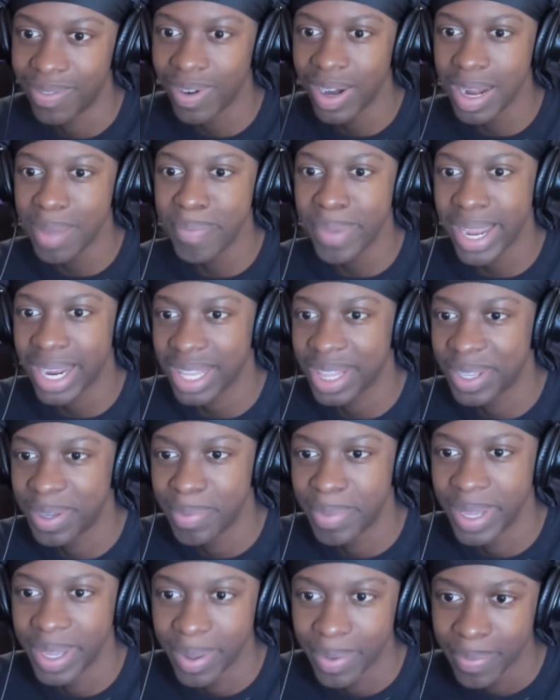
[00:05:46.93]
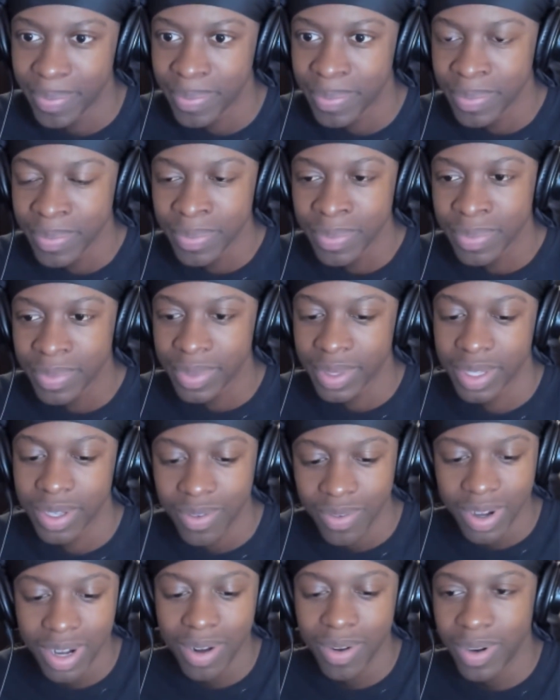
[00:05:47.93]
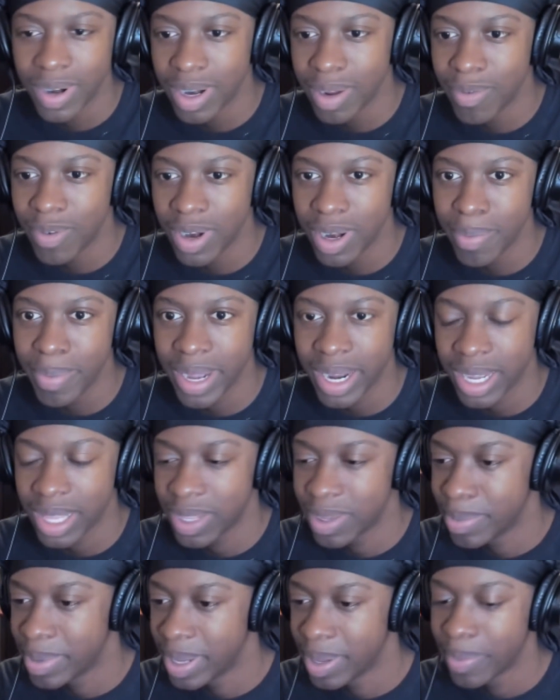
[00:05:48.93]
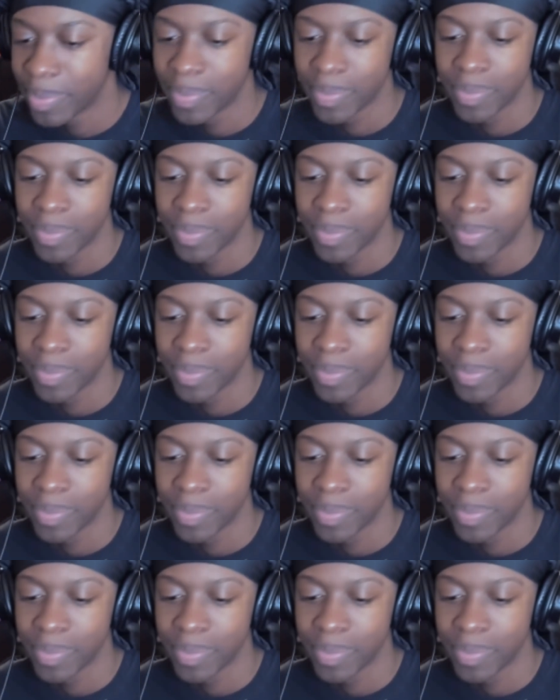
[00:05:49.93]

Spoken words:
Run it back a little bit. Run it back a little bit.